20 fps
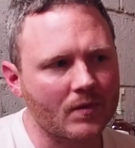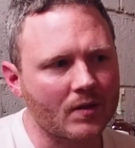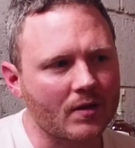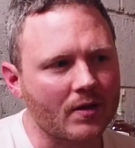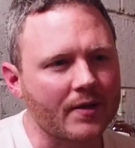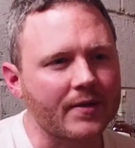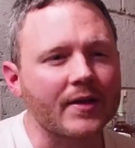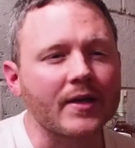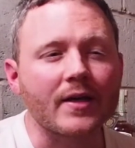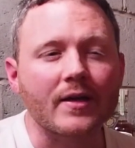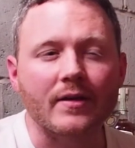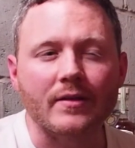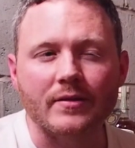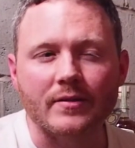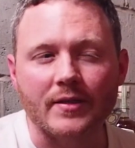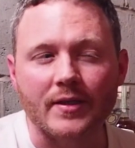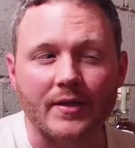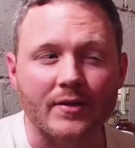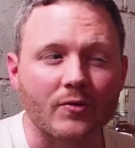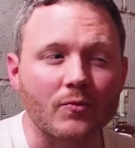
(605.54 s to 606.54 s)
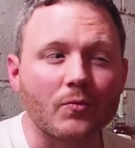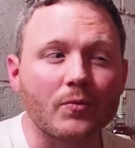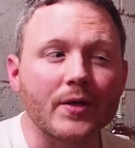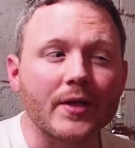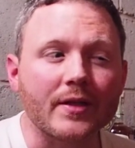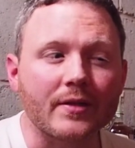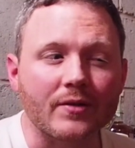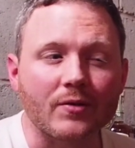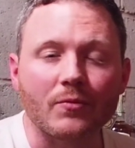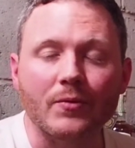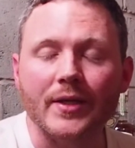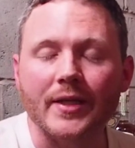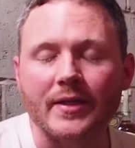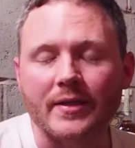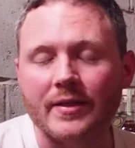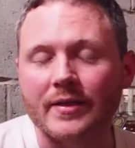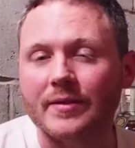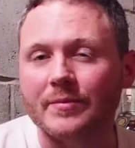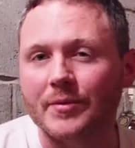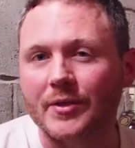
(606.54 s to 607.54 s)
I think the wheat
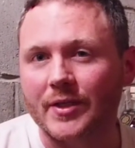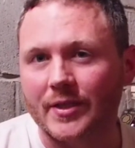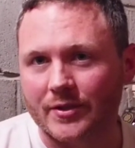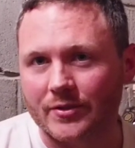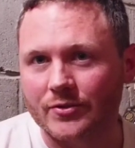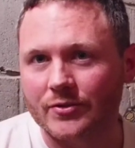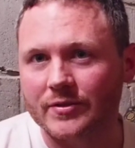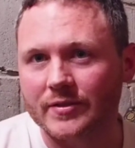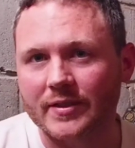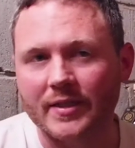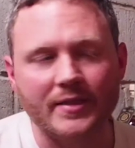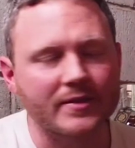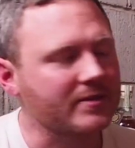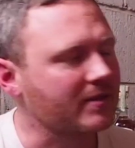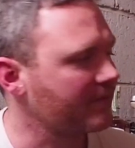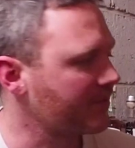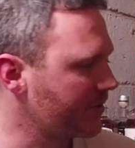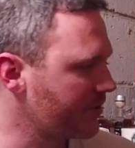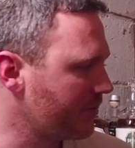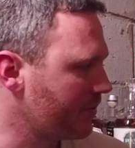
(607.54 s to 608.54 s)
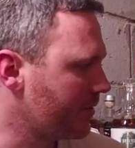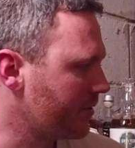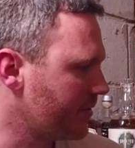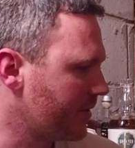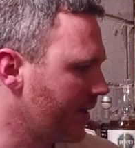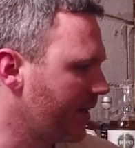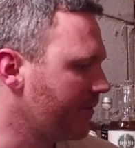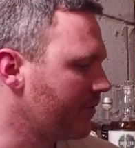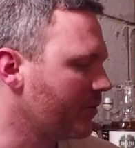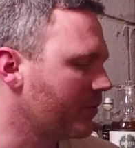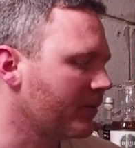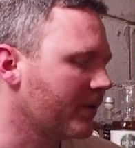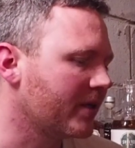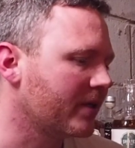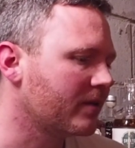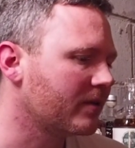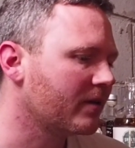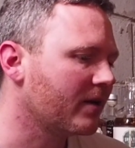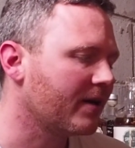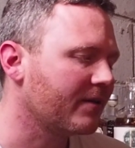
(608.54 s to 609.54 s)
can be interesting. Sometimes when there's a heavy
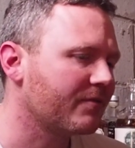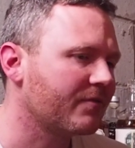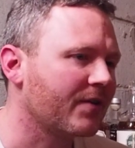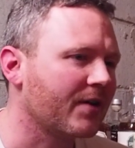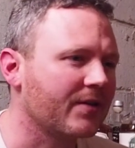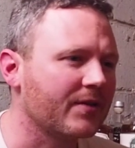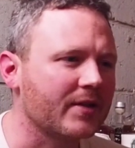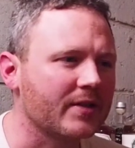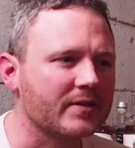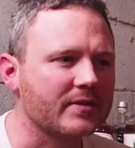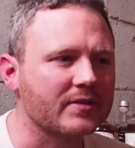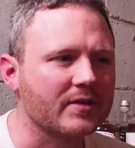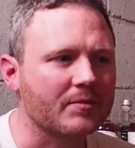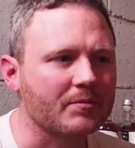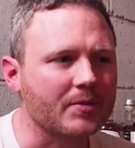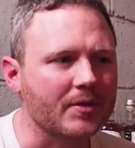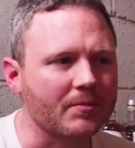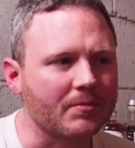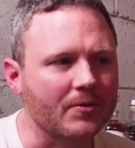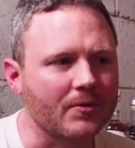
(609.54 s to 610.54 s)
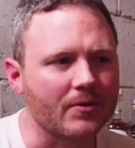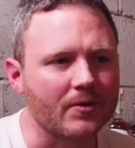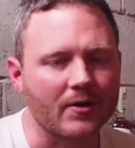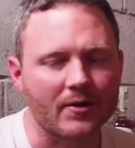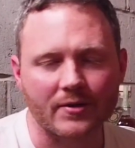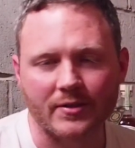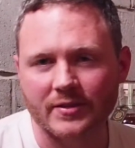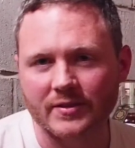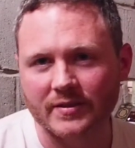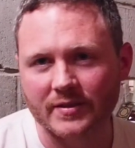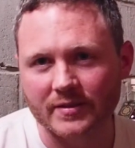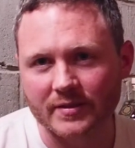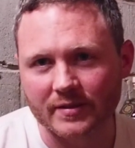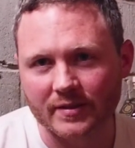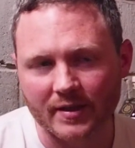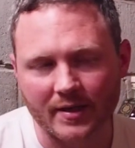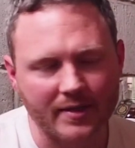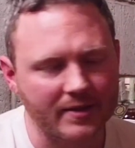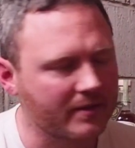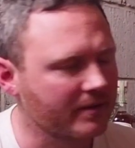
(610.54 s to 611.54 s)
wheat, I've found that some people aren't as into
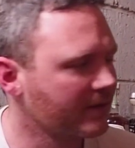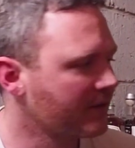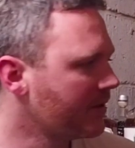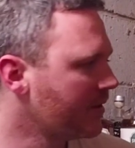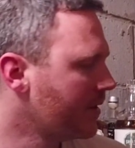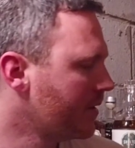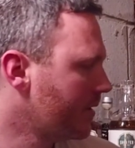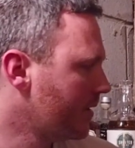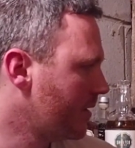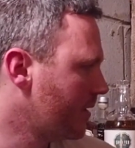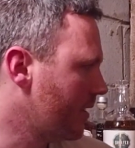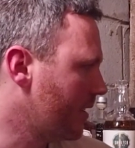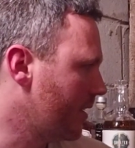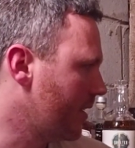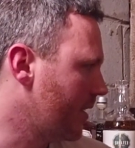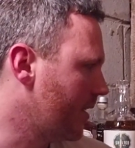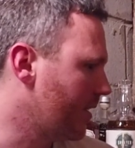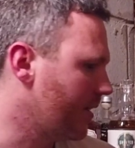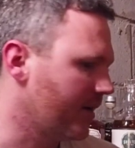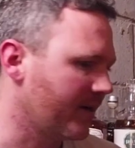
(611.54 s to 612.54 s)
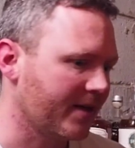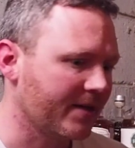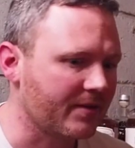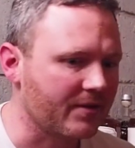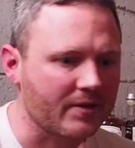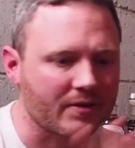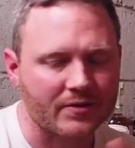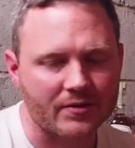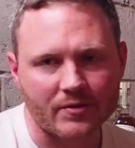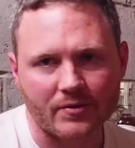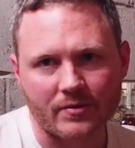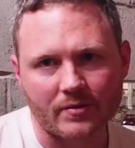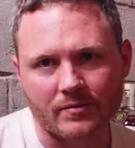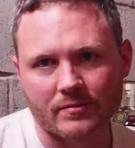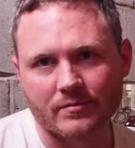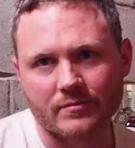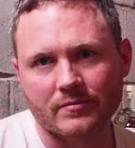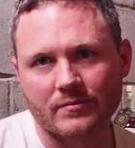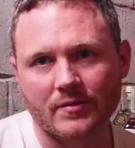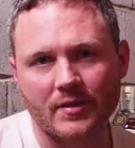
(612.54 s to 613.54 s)
that. I think though
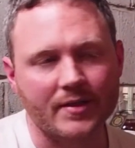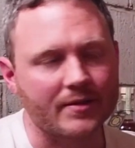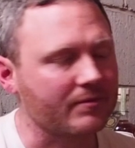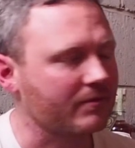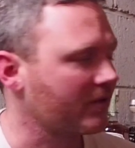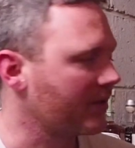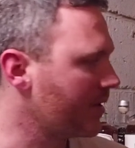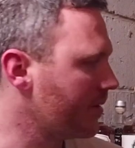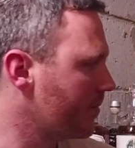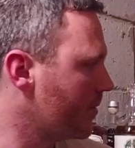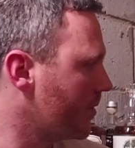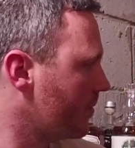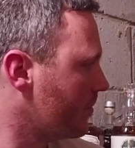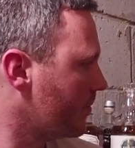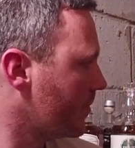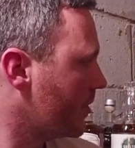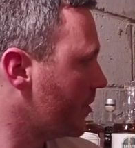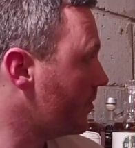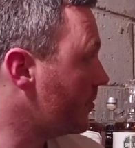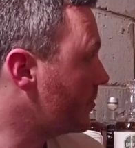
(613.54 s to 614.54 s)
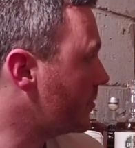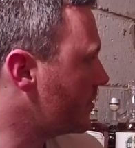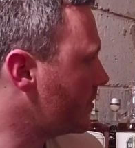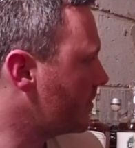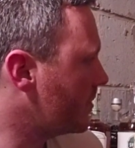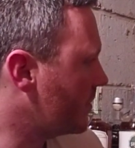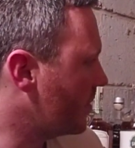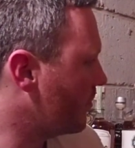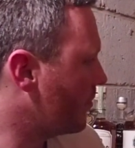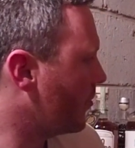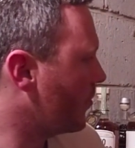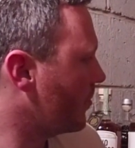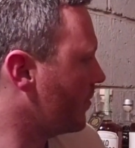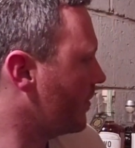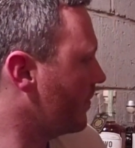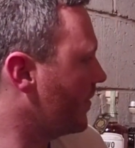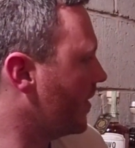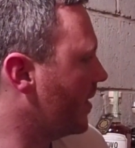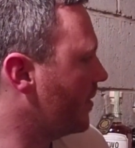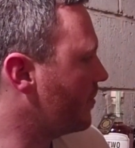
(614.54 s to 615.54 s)
I'm a huge supporter
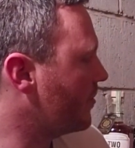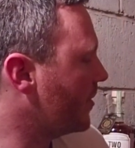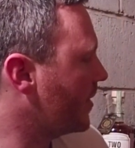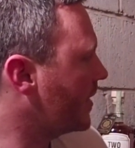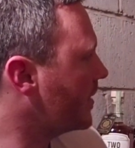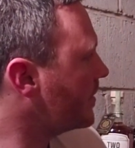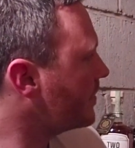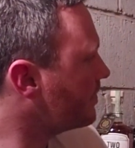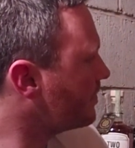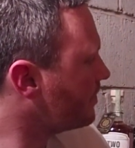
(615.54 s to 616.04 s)
of that brand.